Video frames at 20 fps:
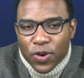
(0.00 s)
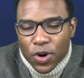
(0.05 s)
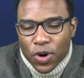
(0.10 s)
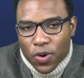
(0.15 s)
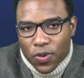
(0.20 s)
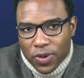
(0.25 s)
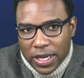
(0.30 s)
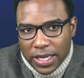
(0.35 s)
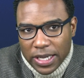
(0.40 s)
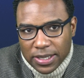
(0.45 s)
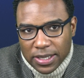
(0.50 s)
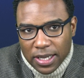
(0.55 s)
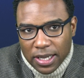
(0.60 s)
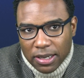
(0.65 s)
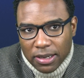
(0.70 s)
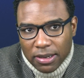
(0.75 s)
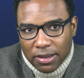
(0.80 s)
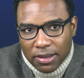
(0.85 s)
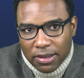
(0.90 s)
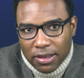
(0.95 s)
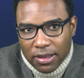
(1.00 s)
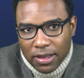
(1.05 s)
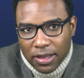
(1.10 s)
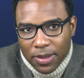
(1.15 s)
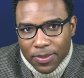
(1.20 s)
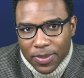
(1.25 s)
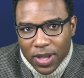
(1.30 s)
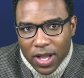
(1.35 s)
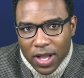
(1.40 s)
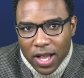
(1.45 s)
for no reason
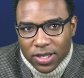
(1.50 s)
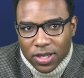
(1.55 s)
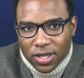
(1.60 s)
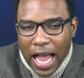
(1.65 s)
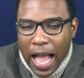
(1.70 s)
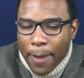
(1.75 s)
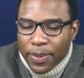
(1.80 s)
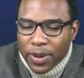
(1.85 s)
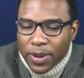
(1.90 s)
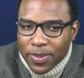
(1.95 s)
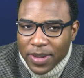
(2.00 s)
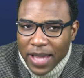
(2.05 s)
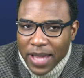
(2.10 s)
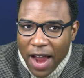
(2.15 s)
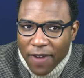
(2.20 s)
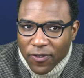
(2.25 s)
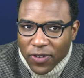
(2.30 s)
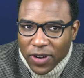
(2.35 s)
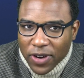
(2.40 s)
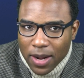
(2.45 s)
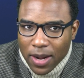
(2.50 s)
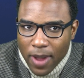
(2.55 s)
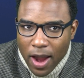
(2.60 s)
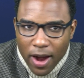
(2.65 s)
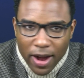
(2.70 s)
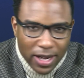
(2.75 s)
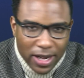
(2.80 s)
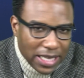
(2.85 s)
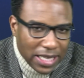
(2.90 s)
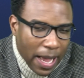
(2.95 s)
because there happen to be African
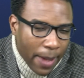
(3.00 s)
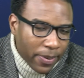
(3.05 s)
Americans.